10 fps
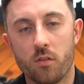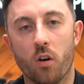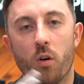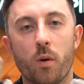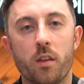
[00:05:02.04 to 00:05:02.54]

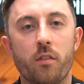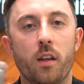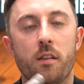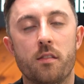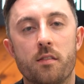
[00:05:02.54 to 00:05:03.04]
So when they
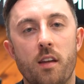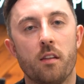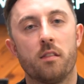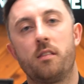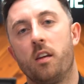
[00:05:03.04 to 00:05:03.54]
released the
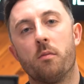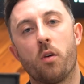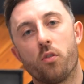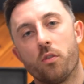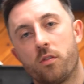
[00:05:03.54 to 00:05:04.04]
stainless steel
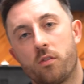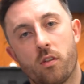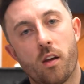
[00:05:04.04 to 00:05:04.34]
models